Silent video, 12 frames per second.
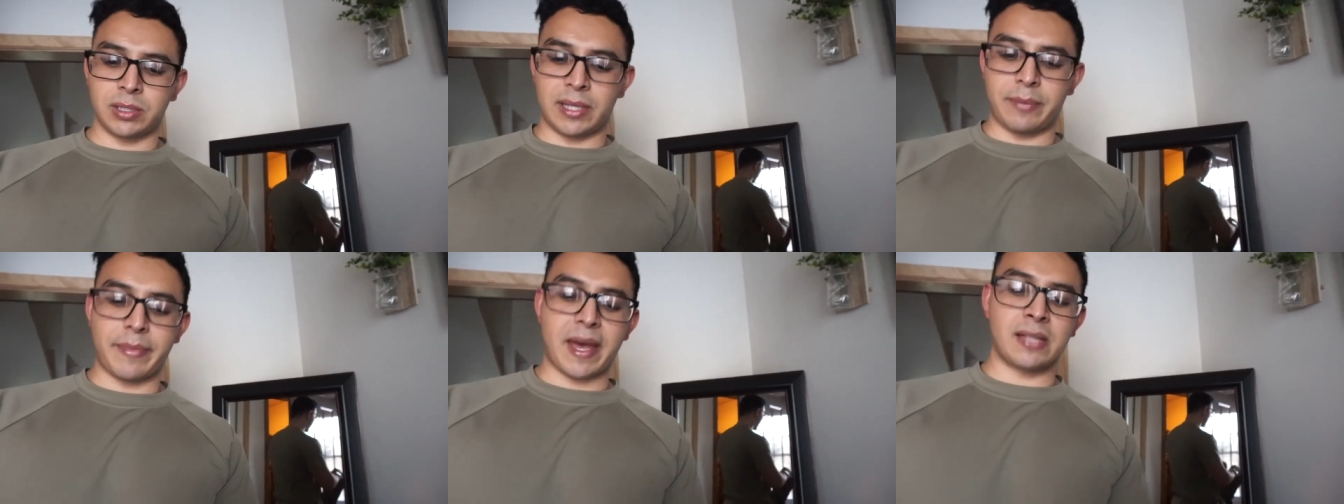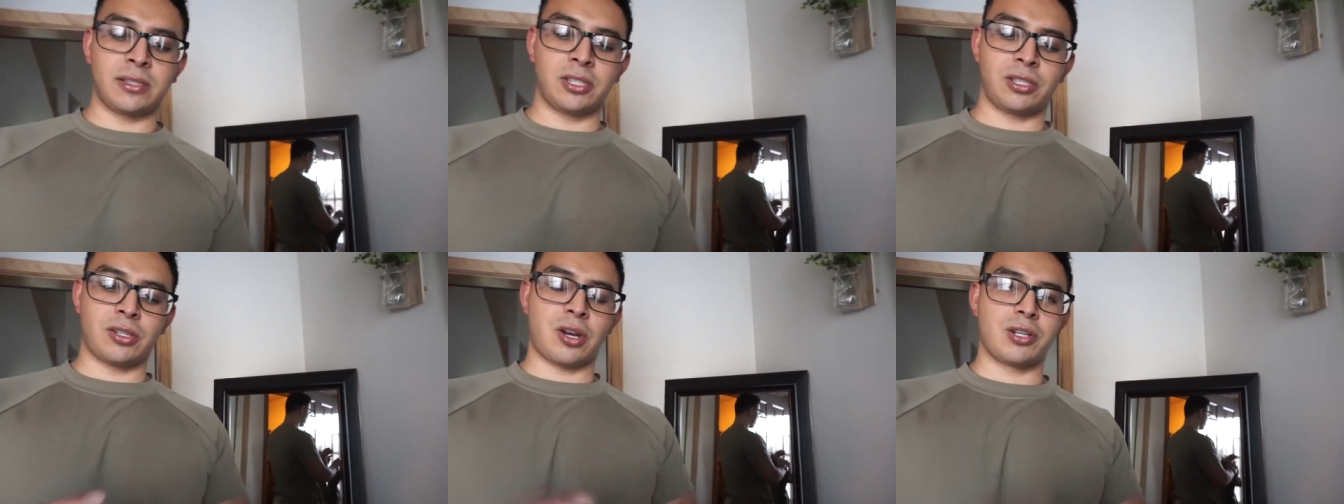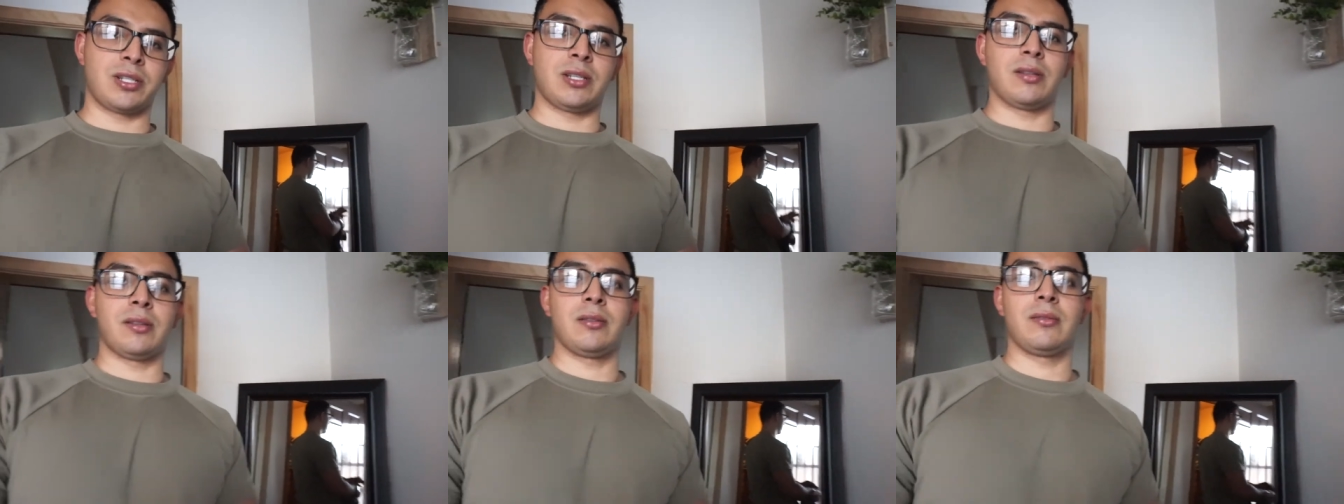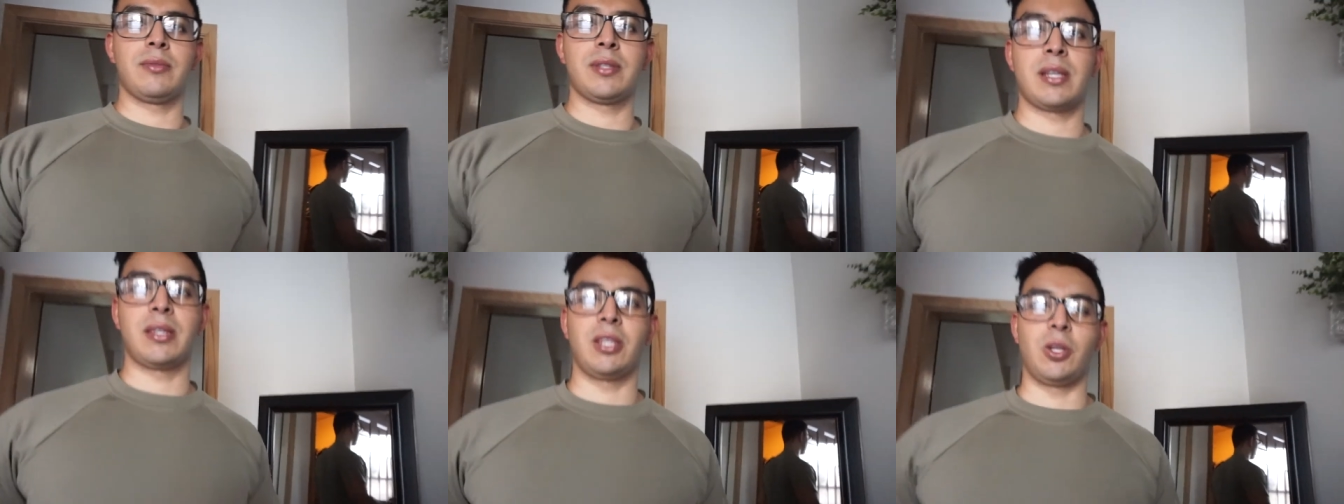a master sergeant was
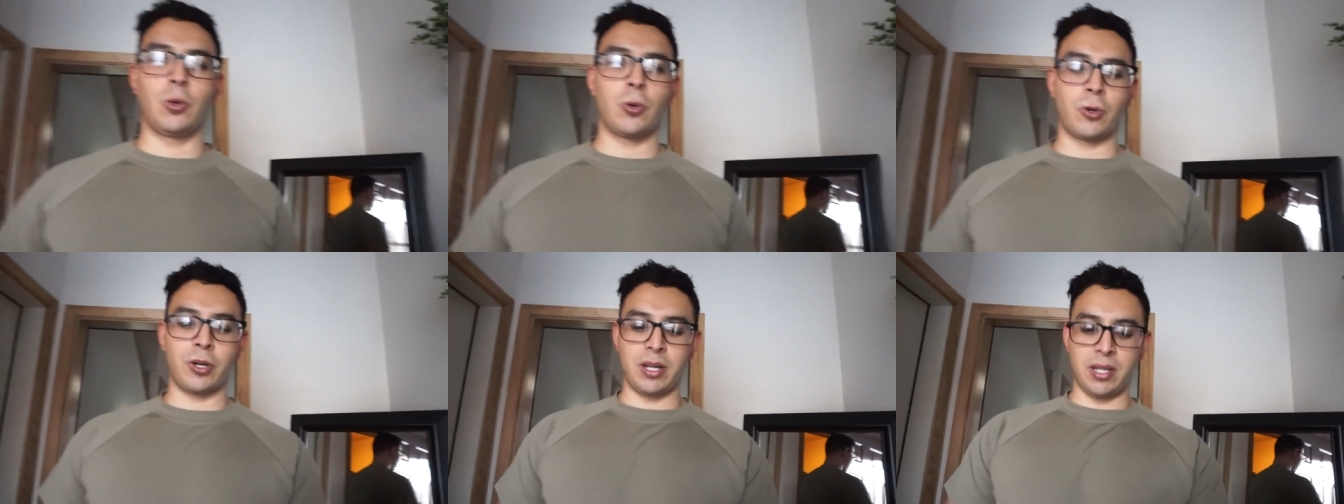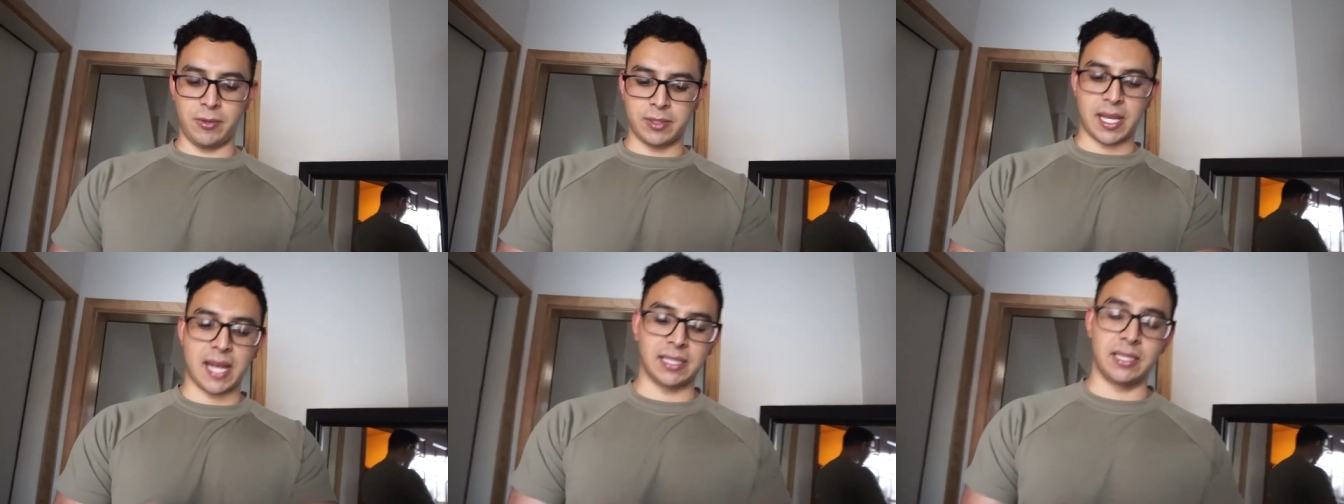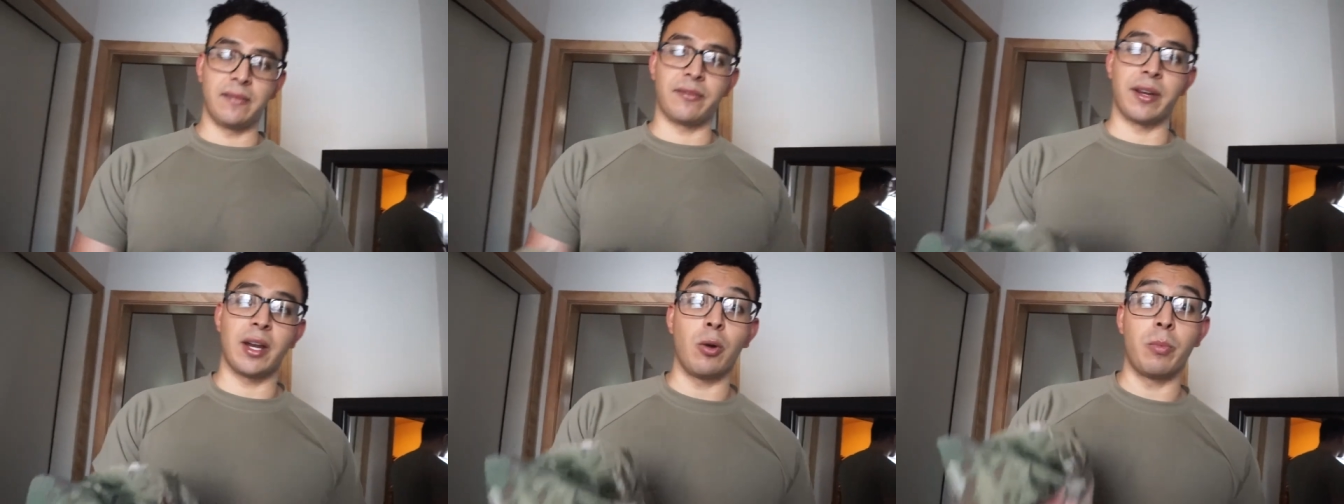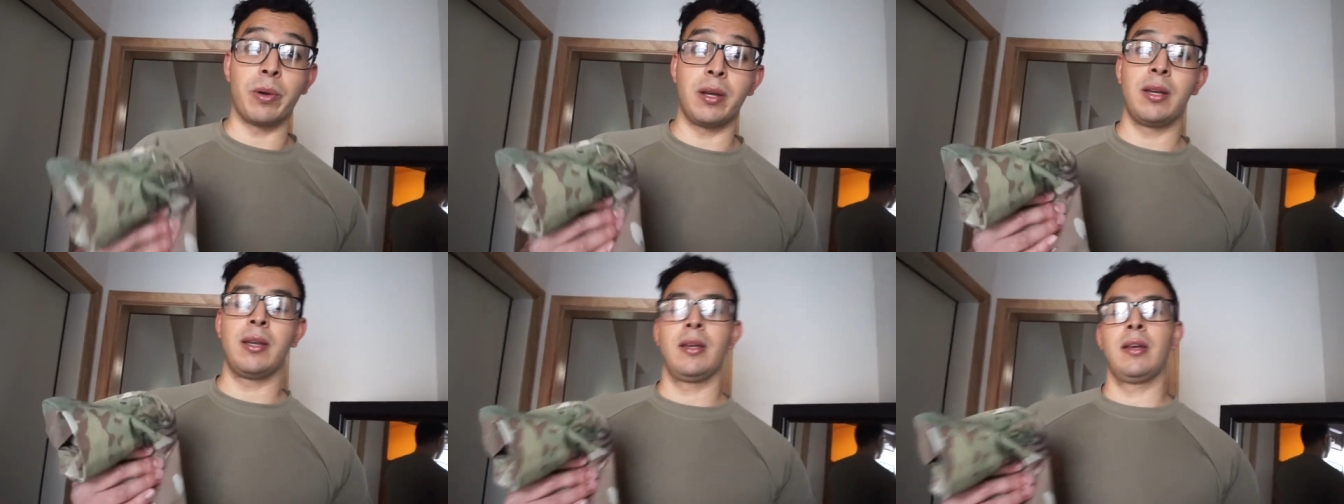at the door and he was asking for help.
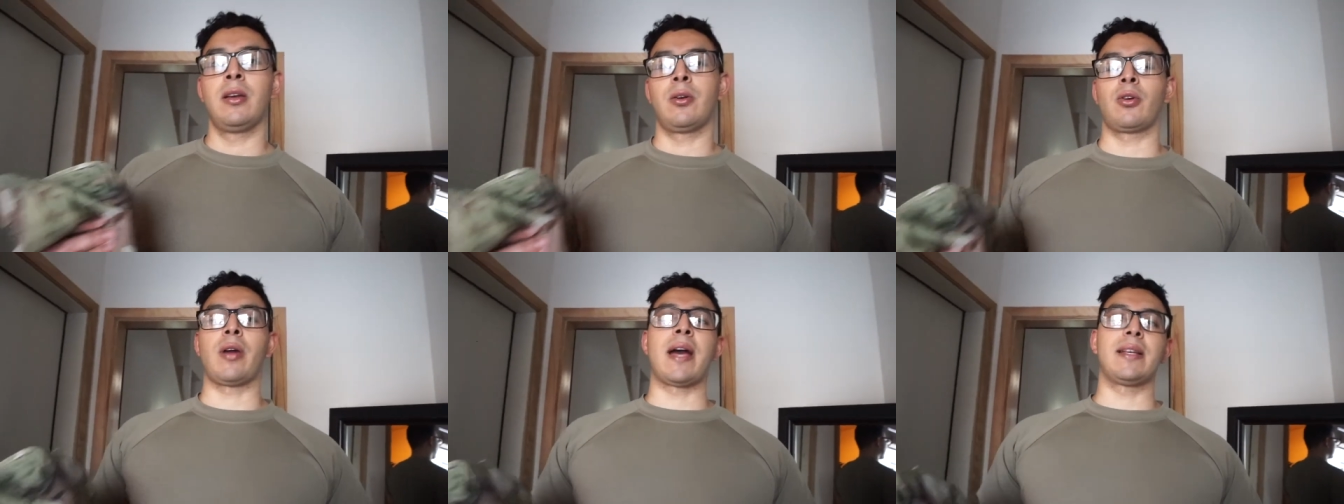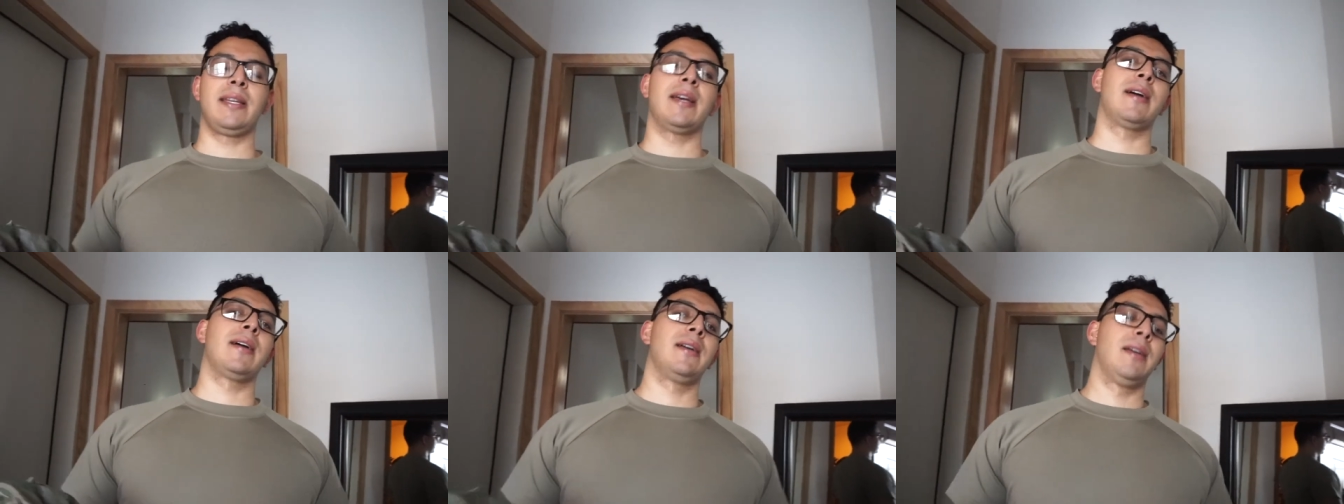Or, at uh, yeah.